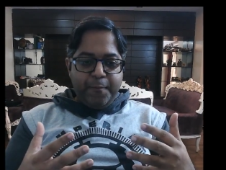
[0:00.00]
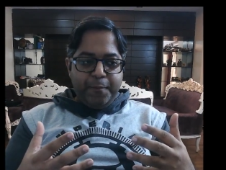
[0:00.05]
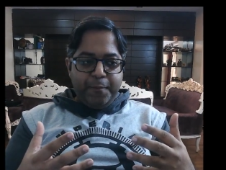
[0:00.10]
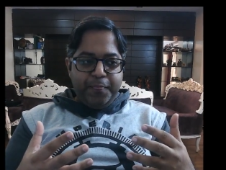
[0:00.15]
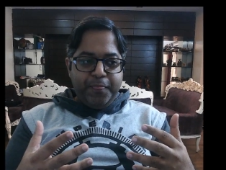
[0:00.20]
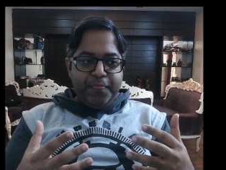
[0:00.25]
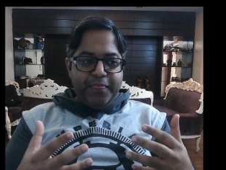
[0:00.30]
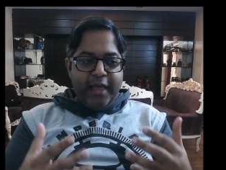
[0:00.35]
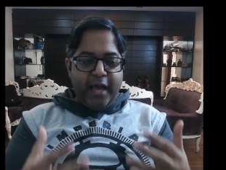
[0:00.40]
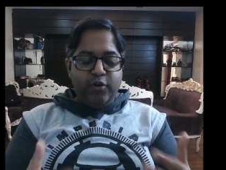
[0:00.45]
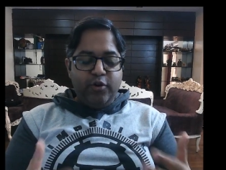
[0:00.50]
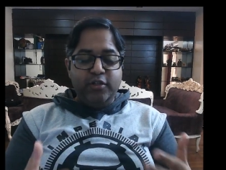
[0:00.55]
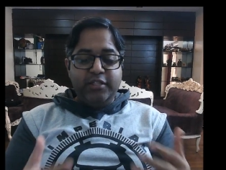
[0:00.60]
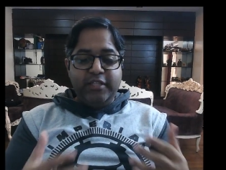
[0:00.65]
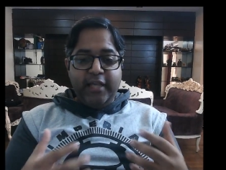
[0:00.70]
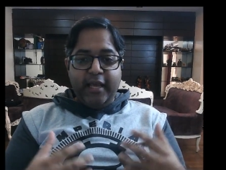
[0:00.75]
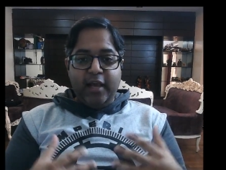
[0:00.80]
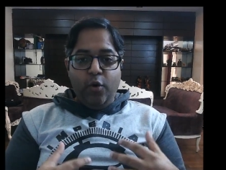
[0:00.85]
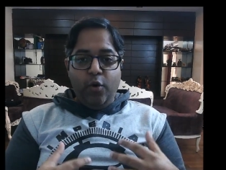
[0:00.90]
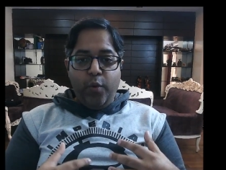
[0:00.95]
that could
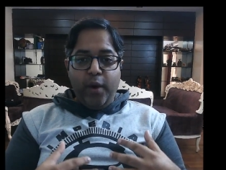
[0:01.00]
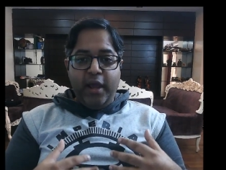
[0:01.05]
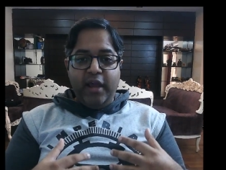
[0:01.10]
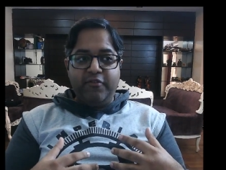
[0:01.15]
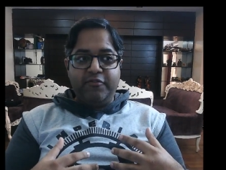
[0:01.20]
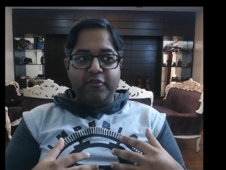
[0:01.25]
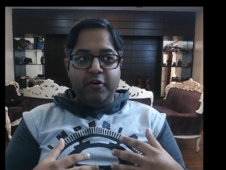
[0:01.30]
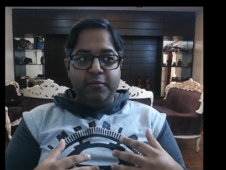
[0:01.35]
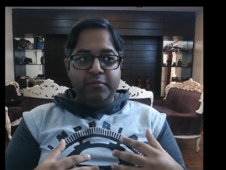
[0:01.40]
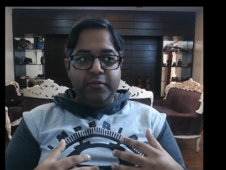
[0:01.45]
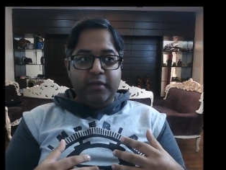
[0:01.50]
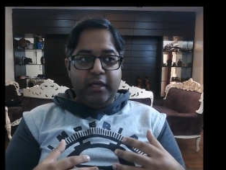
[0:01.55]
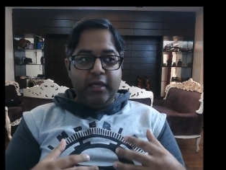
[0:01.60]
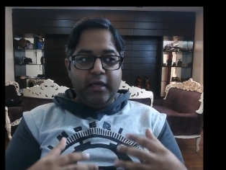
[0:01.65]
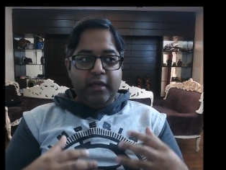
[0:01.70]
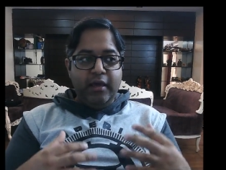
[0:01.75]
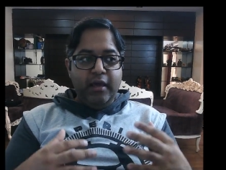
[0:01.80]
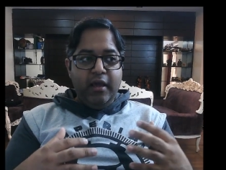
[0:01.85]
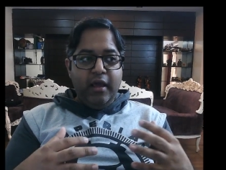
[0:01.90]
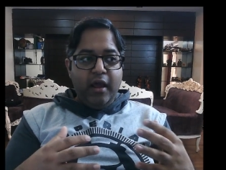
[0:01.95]
take away from
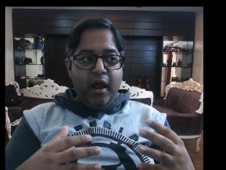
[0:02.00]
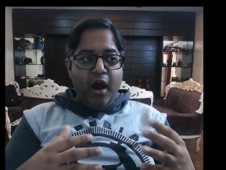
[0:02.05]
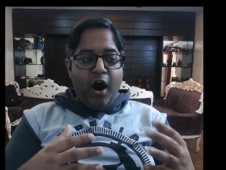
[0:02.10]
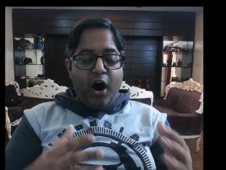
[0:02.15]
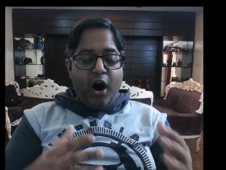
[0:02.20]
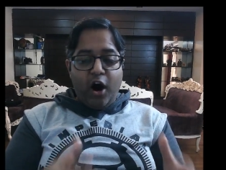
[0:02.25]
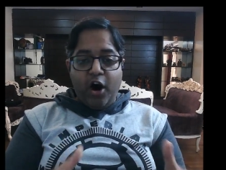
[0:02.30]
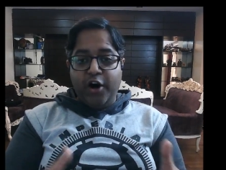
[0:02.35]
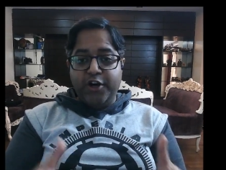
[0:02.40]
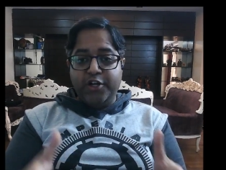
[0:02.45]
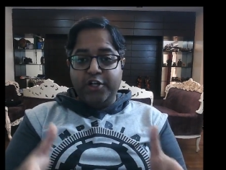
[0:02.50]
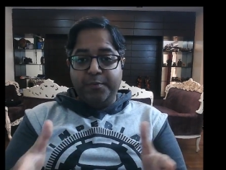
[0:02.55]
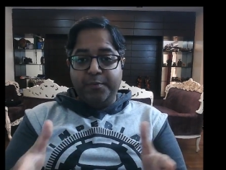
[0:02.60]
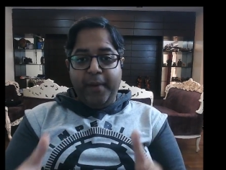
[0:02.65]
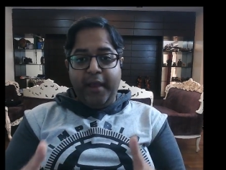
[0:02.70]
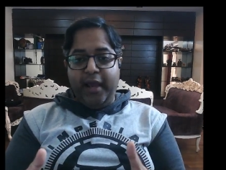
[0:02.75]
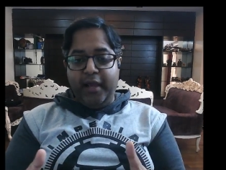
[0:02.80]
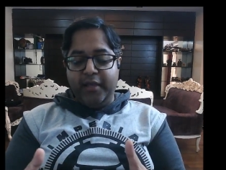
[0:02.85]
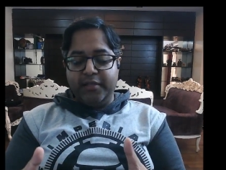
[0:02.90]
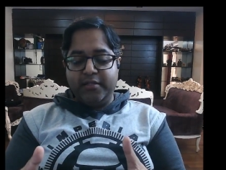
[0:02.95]
the harsh
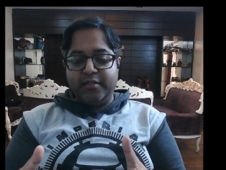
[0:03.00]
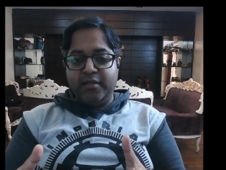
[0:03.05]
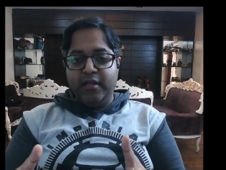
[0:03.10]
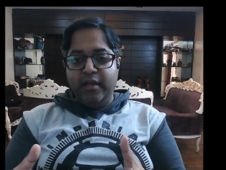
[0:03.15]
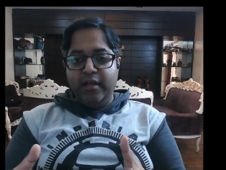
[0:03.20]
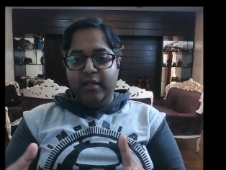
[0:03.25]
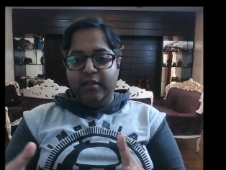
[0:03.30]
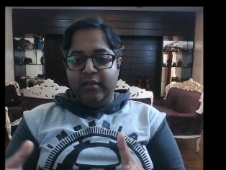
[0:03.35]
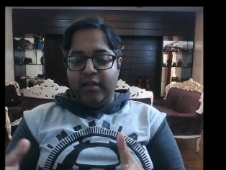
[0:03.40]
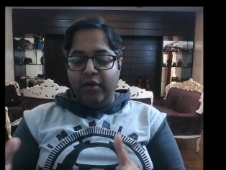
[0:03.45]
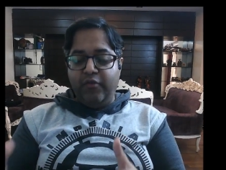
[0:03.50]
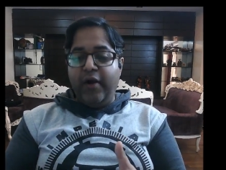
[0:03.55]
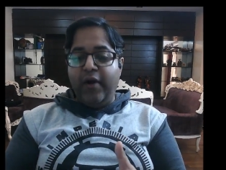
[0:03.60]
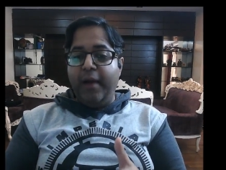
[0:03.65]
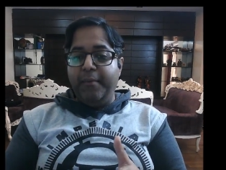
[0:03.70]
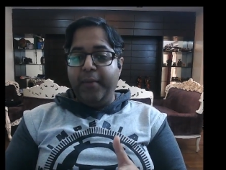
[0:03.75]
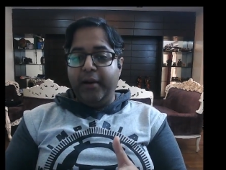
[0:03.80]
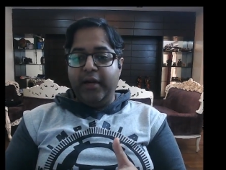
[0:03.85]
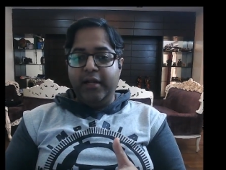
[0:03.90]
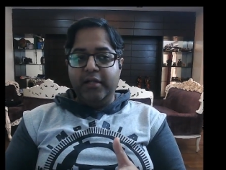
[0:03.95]
pace that
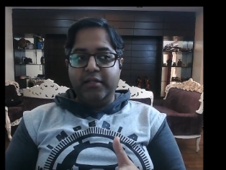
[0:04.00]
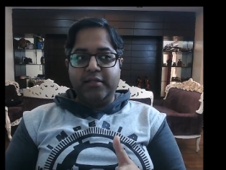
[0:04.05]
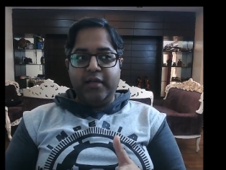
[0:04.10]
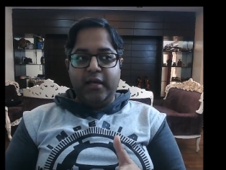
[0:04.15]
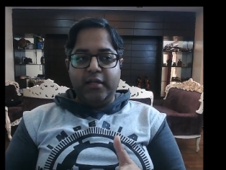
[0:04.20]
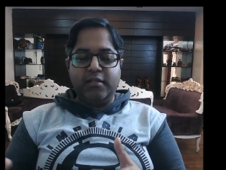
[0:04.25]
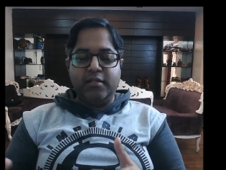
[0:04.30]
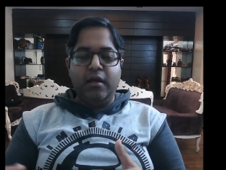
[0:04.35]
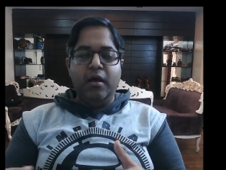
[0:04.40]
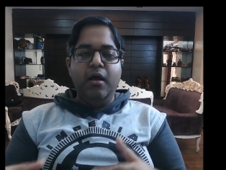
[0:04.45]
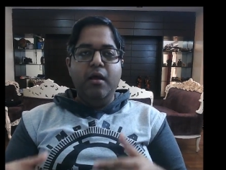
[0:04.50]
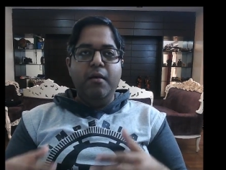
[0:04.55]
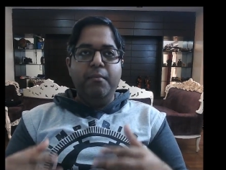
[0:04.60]
Graham McNeill sets.